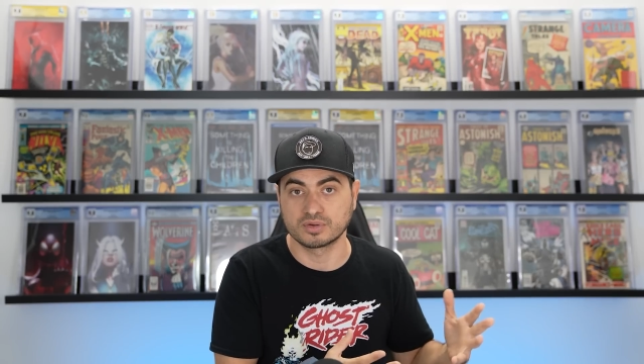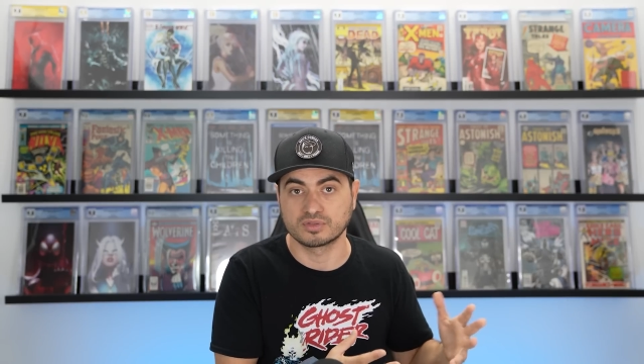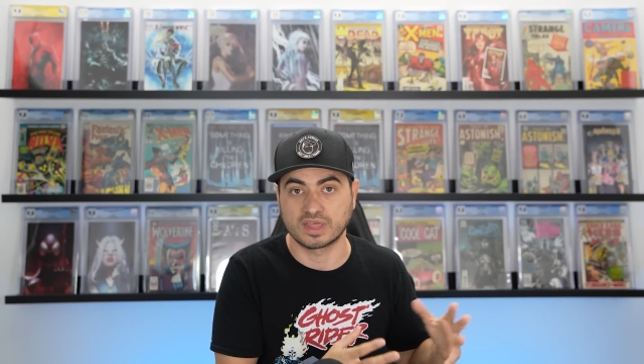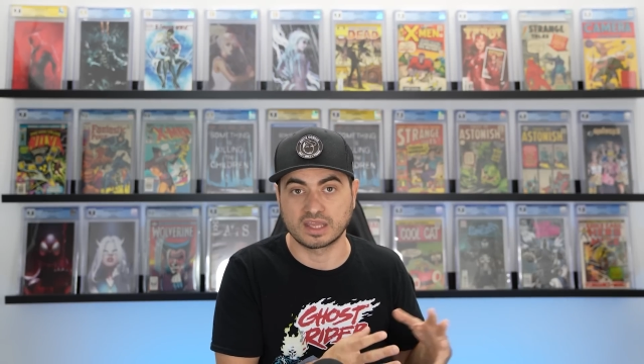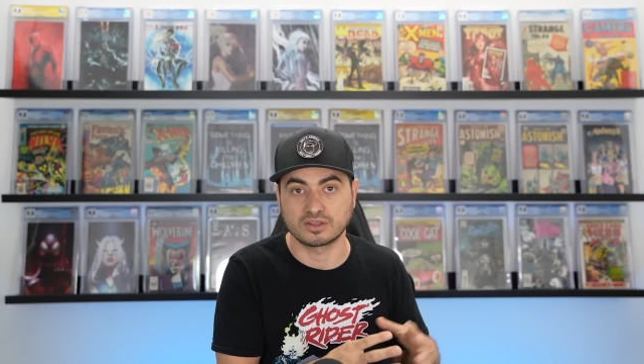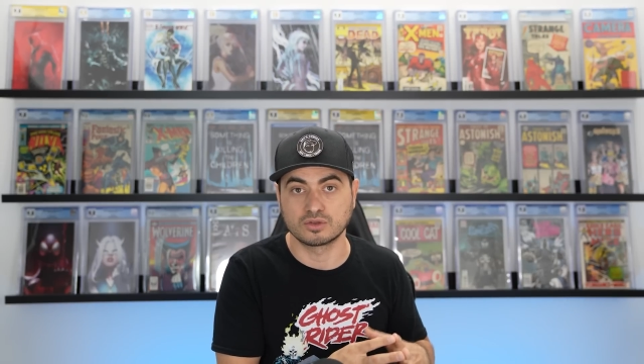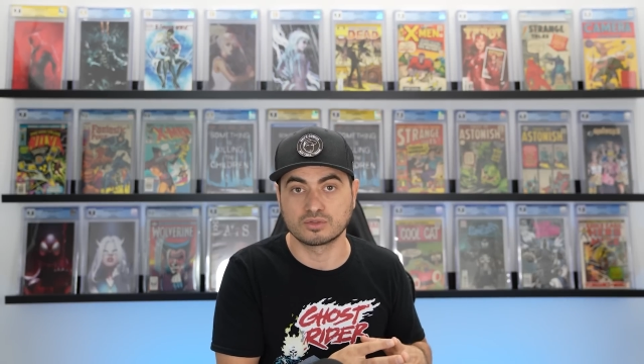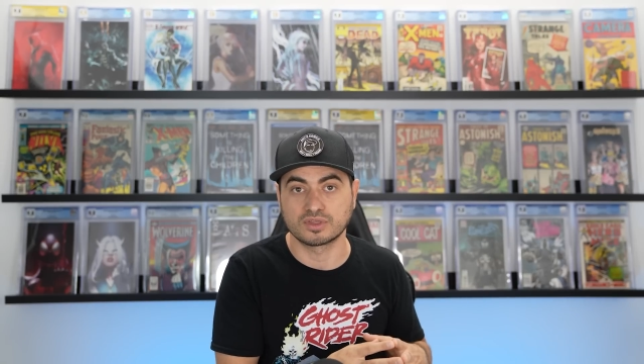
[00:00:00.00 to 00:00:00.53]

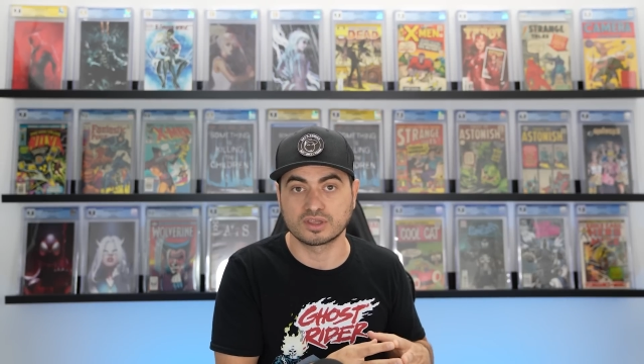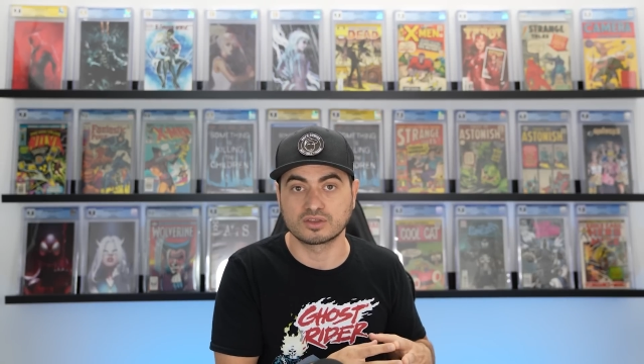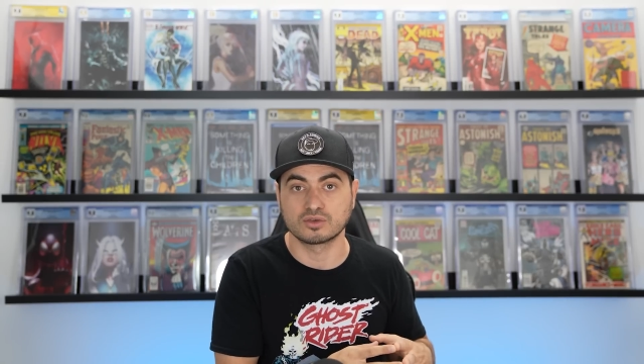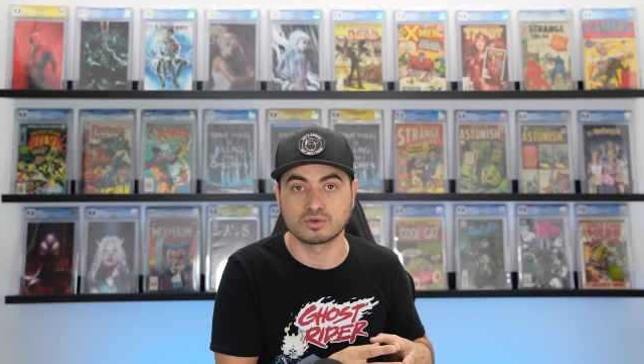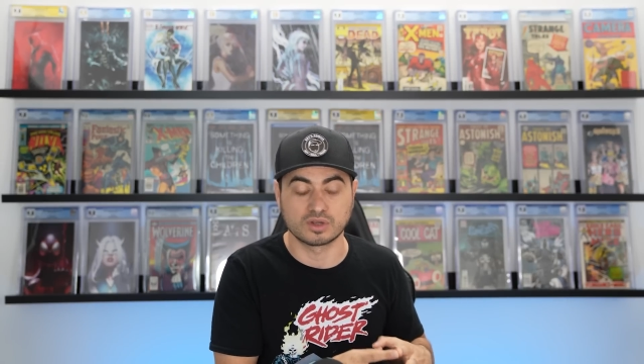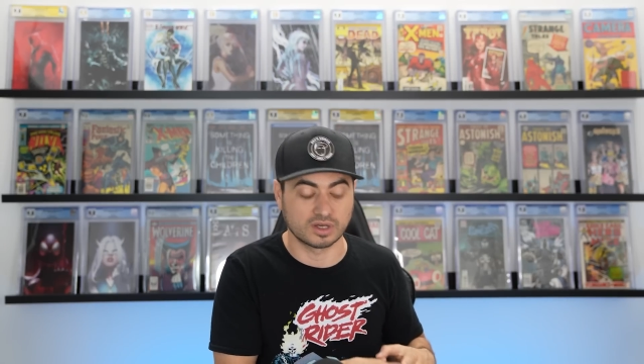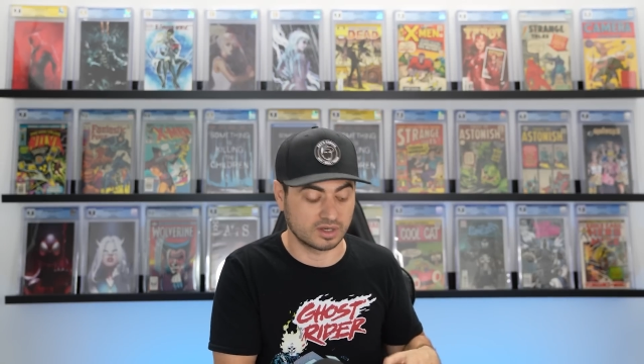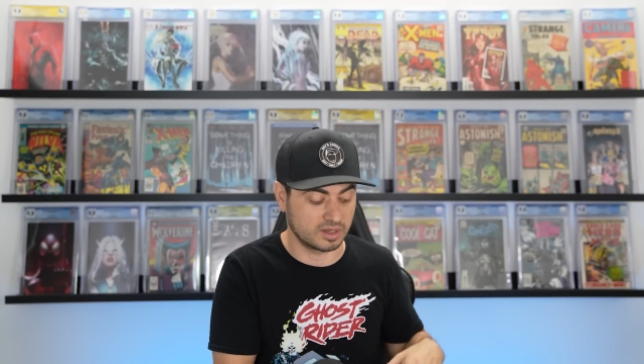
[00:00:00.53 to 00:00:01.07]
that you think
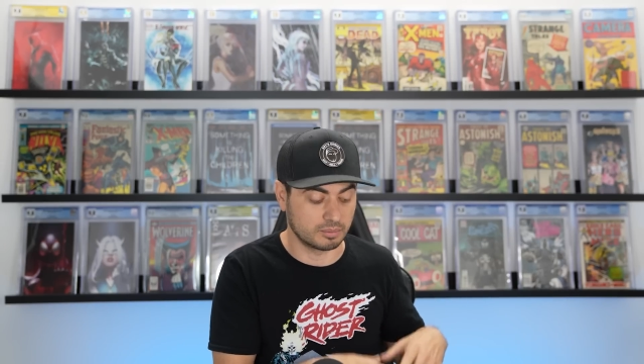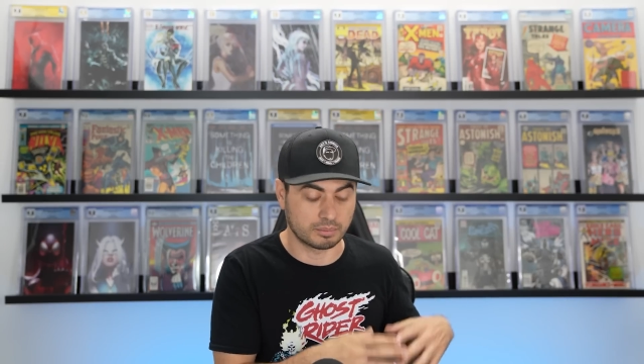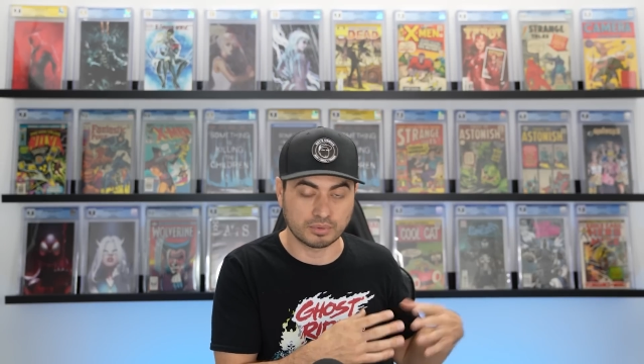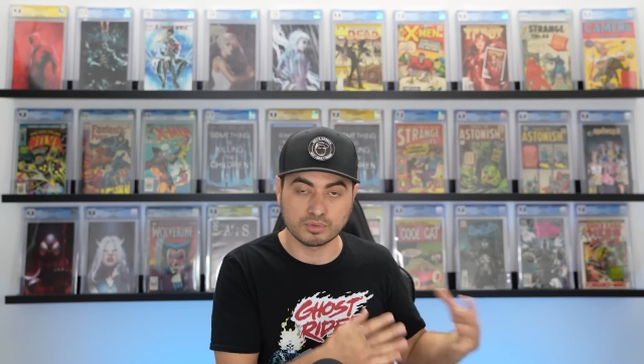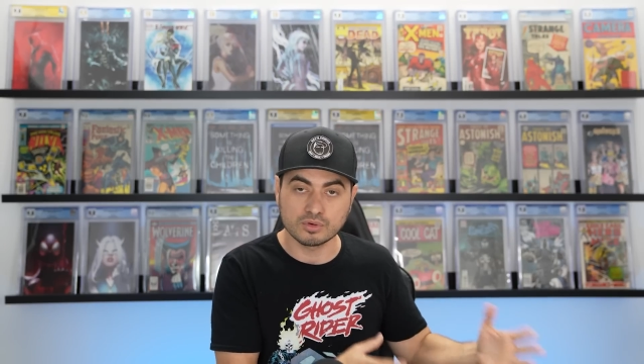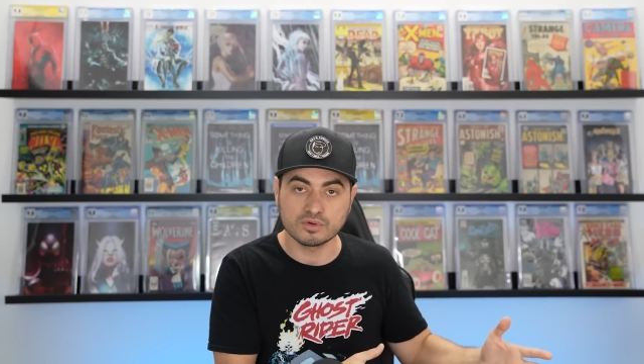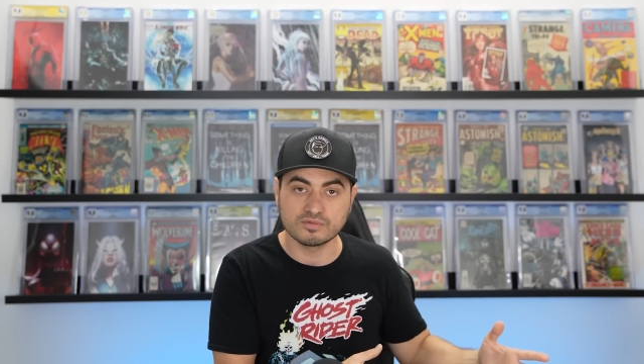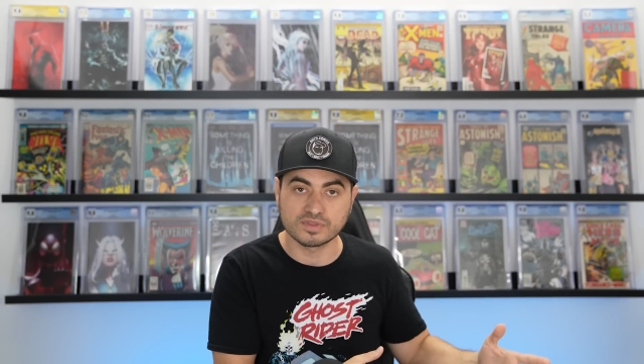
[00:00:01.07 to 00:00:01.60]
you can
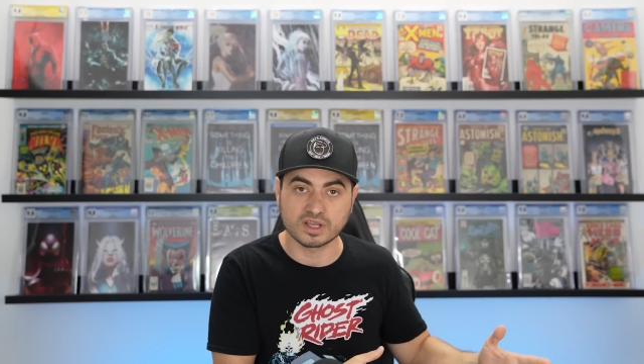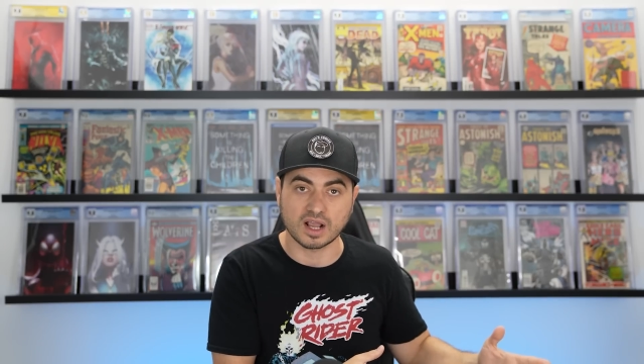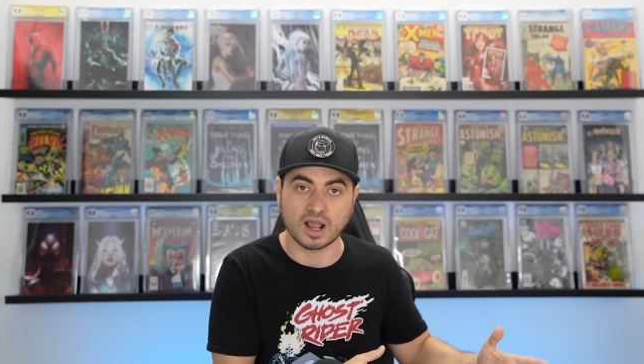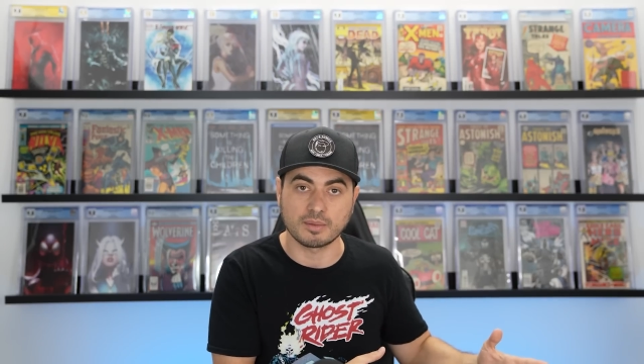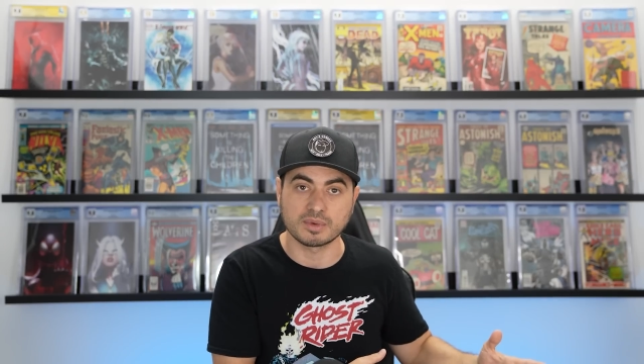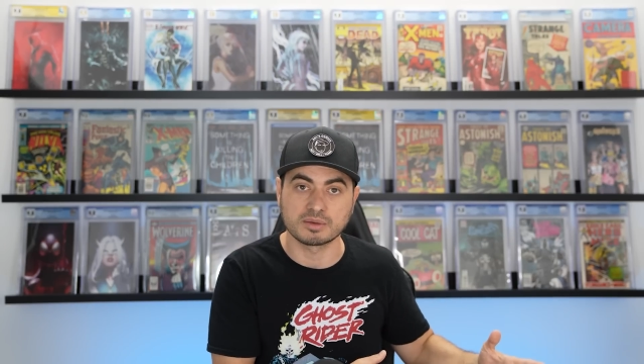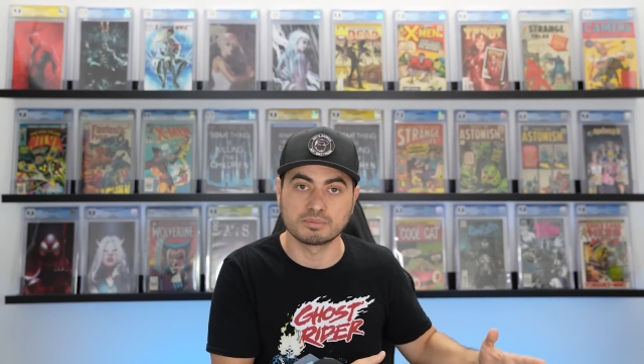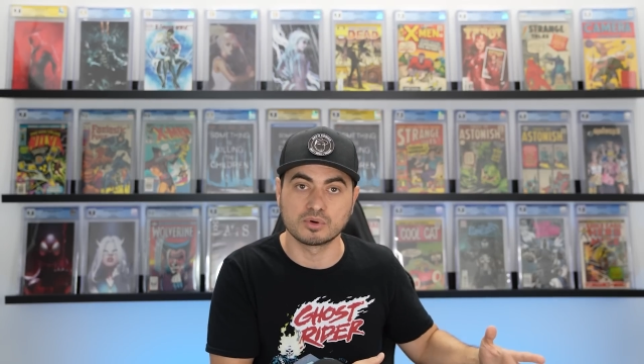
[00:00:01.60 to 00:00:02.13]
improve the
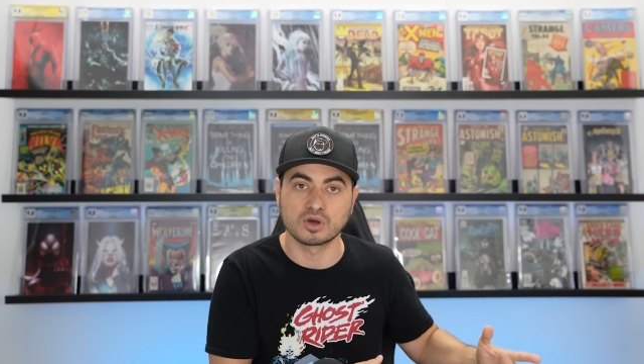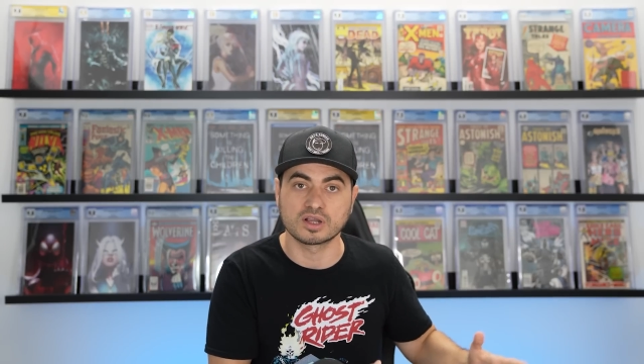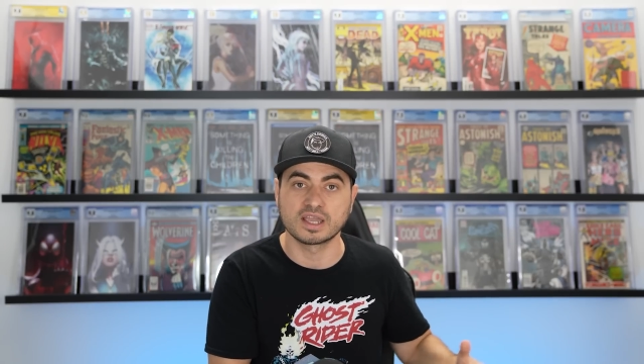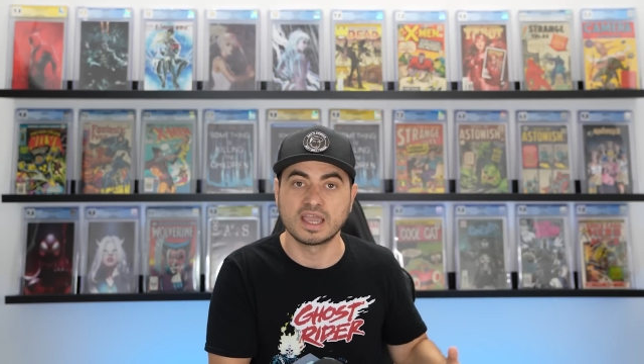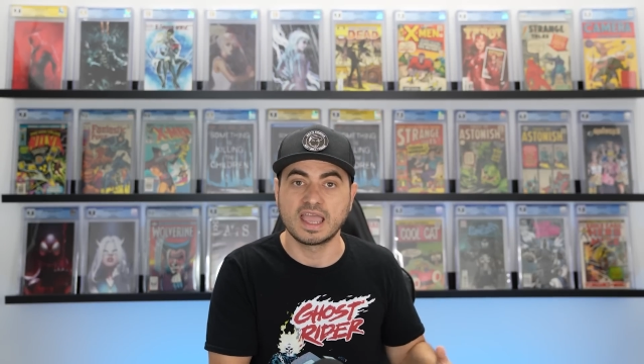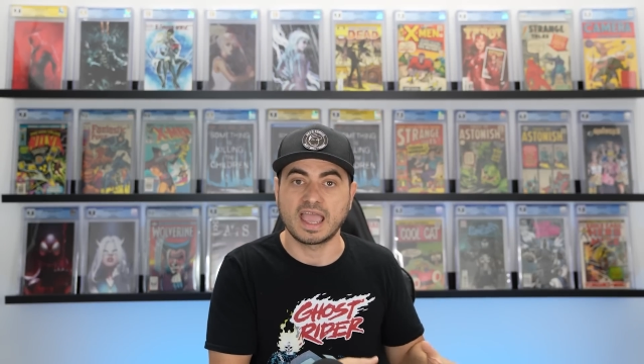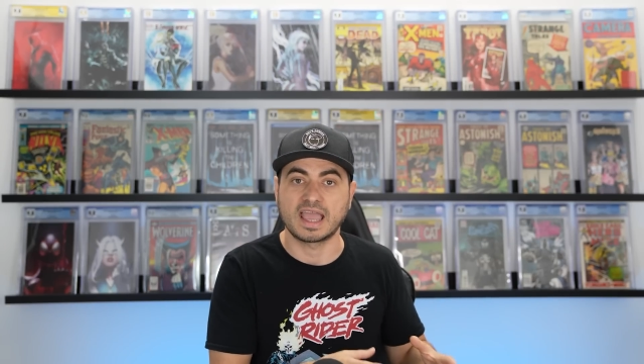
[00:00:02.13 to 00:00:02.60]
comic book